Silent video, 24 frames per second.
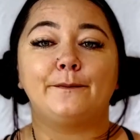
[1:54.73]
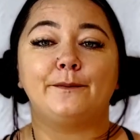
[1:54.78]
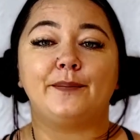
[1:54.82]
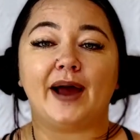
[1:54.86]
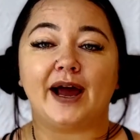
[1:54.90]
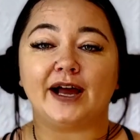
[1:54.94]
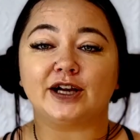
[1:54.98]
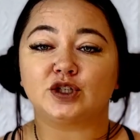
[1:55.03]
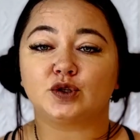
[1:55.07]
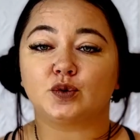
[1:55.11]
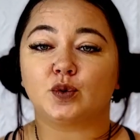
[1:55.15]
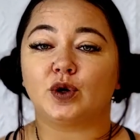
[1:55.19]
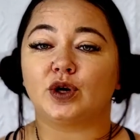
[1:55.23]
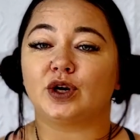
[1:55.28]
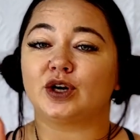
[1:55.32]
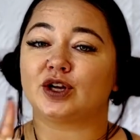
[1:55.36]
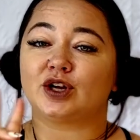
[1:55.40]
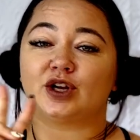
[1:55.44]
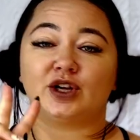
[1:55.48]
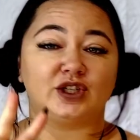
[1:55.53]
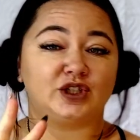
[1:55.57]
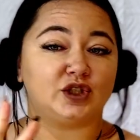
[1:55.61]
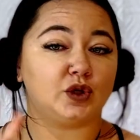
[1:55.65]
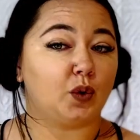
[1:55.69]
Batch work
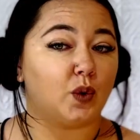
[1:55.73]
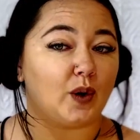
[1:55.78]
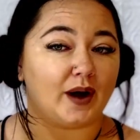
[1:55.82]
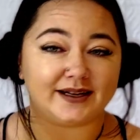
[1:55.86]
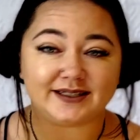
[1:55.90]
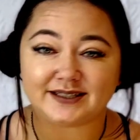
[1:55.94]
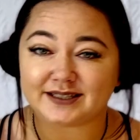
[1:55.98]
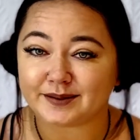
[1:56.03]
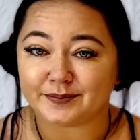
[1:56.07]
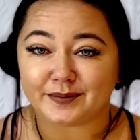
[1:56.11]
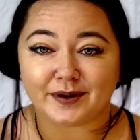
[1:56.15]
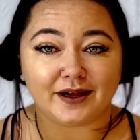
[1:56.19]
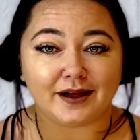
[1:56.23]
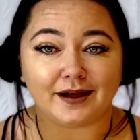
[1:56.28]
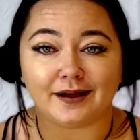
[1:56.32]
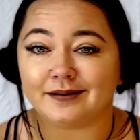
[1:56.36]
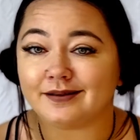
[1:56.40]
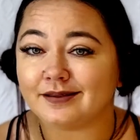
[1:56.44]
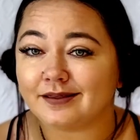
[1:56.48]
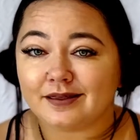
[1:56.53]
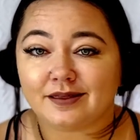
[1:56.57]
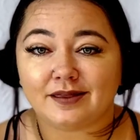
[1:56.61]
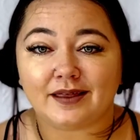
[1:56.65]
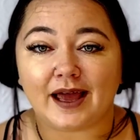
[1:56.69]
twice a
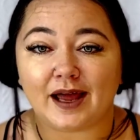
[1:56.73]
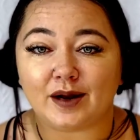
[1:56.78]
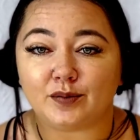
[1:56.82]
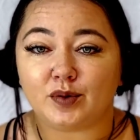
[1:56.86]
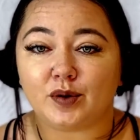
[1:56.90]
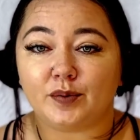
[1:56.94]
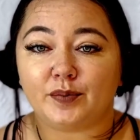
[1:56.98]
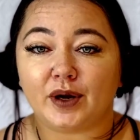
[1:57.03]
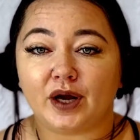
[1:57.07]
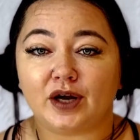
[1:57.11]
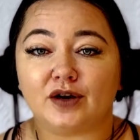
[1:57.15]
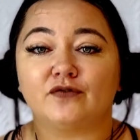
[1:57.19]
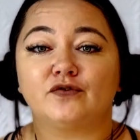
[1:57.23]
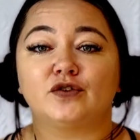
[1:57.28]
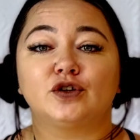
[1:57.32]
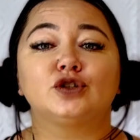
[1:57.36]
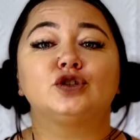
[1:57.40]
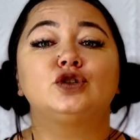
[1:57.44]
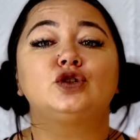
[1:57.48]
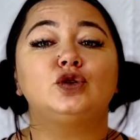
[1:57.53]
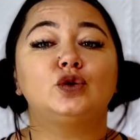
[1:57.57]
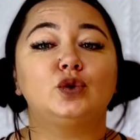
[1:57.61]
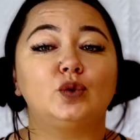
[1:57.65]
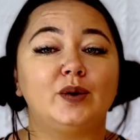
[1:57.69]
month and prepare for
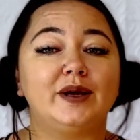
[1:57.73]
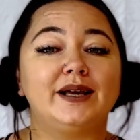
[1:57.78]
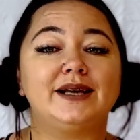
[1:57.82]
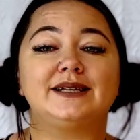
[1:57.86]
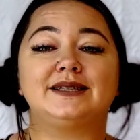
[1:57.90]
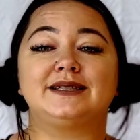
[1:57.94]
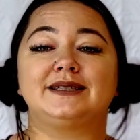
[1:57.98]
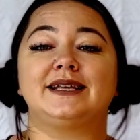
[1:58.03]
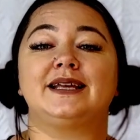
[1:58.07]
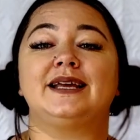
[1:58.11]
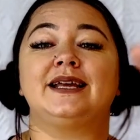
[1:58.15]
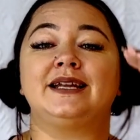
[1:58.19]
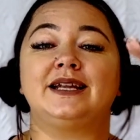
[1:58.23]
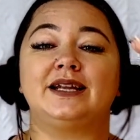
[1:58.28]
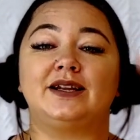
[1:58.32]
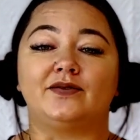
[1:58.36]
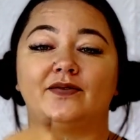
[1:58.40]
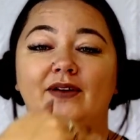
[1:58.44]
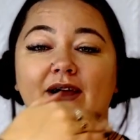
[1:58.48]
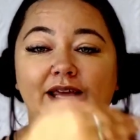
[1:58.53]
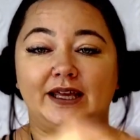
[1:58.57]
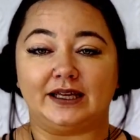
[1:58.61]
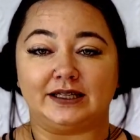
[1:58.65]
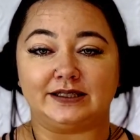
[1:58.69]
2 weeks in
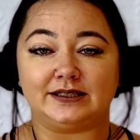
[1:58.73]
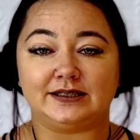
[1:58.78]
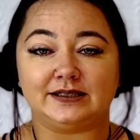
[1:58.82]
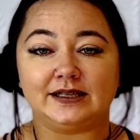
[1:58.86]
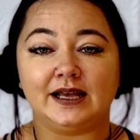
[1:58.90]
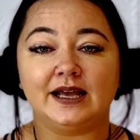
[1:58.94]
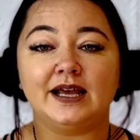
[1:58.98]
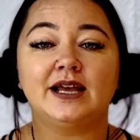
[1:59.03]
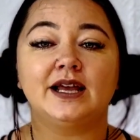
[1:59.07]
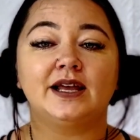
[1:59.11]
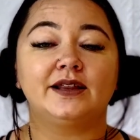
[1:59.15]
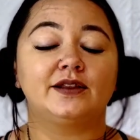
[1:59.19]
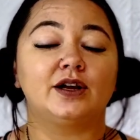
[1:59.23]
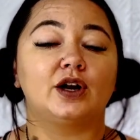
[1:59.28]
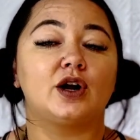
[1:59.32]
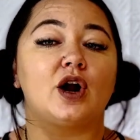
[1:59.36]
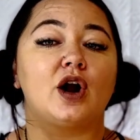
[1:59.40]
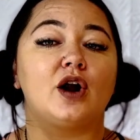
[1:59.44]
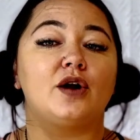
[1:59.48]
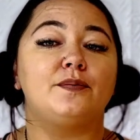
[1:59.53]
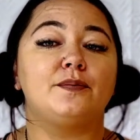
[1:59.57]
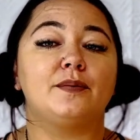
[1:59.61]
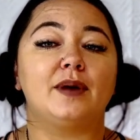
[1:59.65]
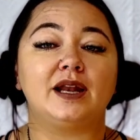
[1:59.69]
advance. There
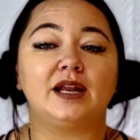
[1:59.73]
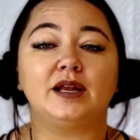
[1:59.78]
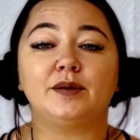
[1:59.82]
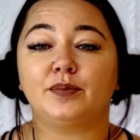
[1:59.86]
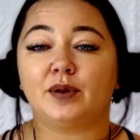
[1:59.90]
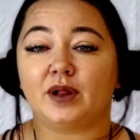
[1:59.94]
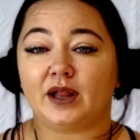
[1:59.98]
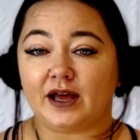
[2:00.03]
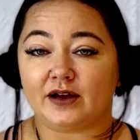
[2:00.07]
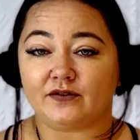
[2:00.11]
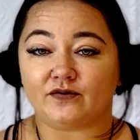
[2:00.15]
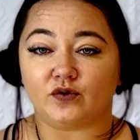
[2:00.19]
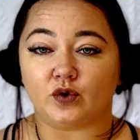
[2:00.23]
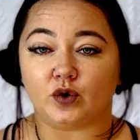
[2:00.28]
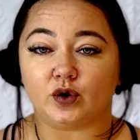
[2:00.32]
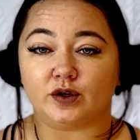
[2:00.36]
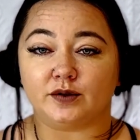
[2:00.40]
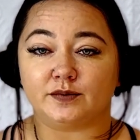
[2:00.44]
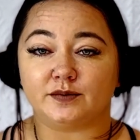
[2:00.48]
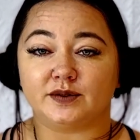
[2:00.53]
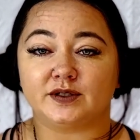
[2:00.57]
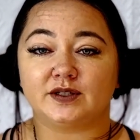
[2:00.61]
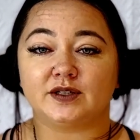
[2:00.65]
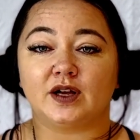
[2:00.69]
are many
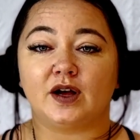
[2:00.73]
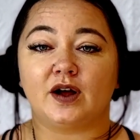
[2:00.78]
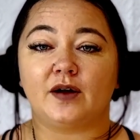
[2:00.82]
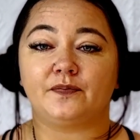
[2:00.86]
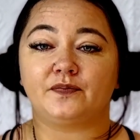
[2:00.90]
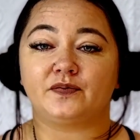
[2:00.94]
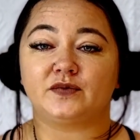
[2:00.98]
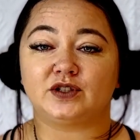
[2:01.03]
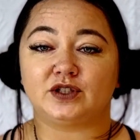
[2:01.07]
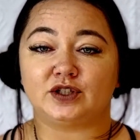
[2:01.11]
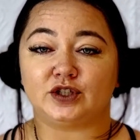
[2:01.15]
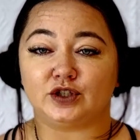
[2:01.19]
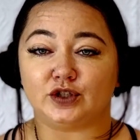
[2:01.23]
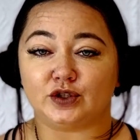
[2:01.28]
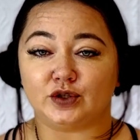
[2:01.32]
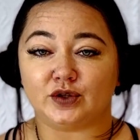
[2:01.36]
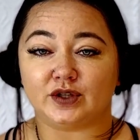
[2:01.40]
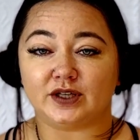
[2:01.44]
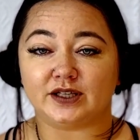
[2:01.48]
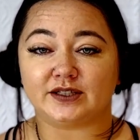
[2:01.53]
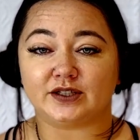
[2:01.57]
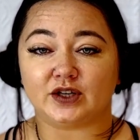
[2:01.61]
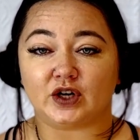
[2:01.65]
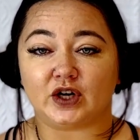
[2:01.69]
platforms to do
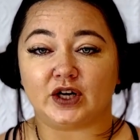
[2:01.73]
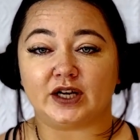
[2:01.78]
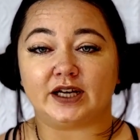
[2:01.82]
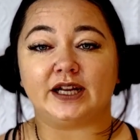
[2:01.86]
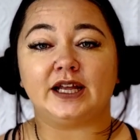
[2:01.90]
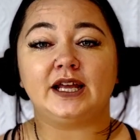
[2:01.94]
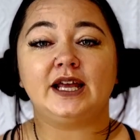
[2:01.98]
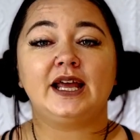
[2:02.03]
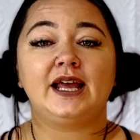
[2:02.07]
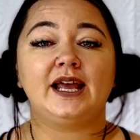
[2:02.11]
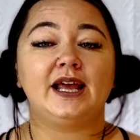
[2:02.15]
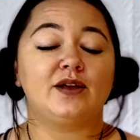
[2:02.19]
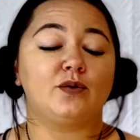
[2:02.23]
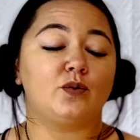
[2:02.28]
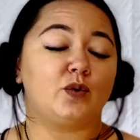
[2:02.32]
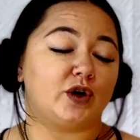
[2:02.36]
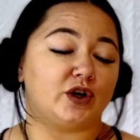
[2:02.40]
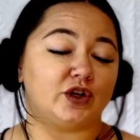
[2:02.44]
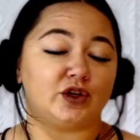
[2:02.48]
this on where